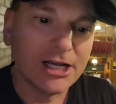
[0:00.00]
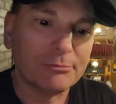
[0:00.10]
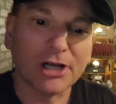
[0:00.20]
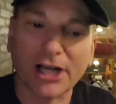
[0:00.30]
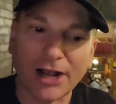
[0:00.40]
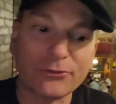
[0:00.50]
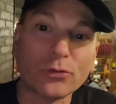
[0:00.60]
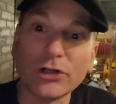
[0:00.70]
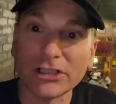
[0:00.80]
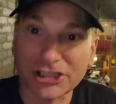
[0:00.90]
But
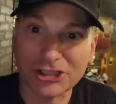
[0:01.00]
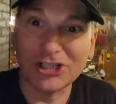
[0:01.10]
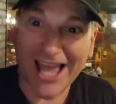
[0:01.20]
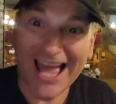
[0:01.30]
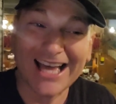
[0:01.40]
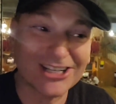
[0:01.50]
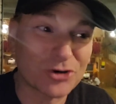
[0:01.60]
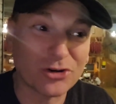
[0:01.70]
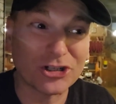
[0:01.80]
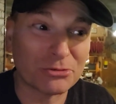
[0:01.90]
I've really
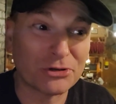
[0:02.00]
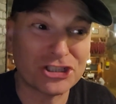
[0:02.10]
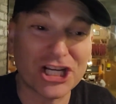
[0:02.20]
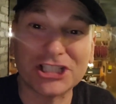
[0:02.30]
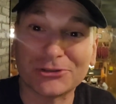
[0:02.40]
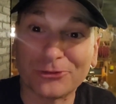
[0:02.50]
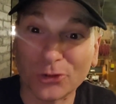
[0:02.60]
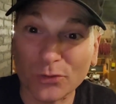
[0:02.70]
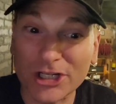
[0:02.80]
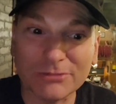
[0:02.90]
grown an appreciation
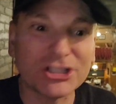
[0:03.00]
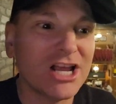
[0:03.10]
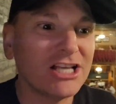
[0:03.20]
for ribs,